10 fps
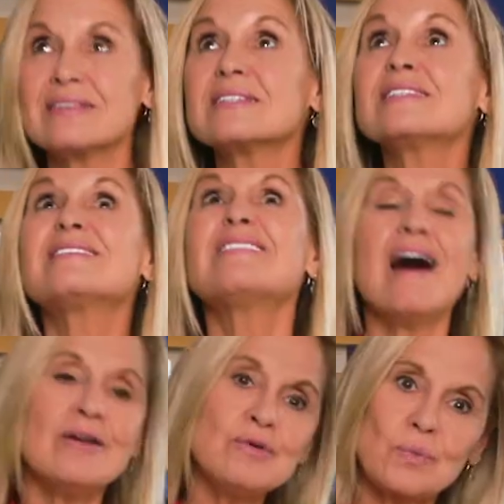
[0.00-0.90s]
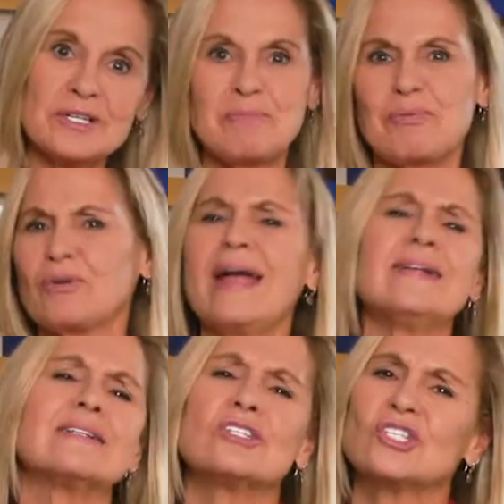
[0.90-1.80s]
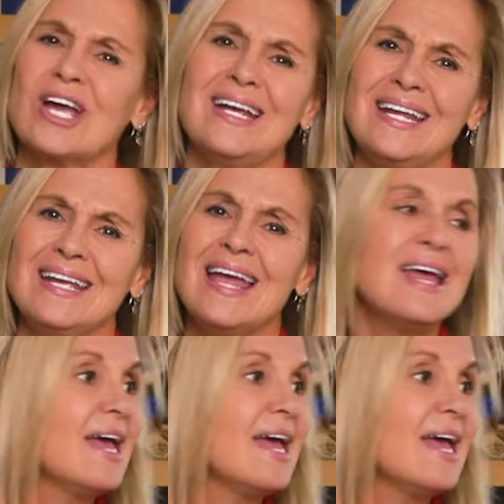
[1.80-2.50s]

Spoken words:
The sun was bright and shining,